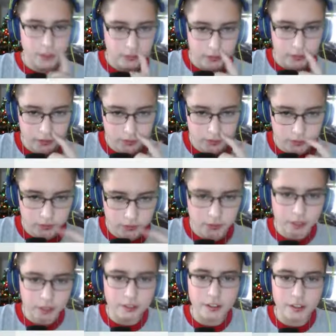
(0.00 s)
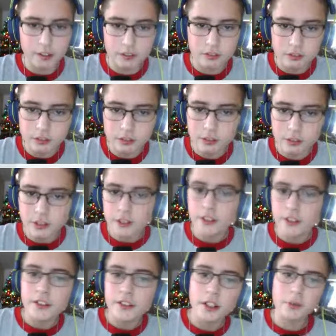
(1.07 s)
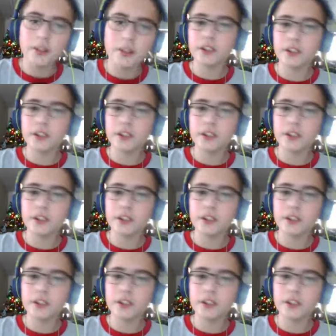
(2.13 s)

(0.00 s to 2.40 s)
you know. Now what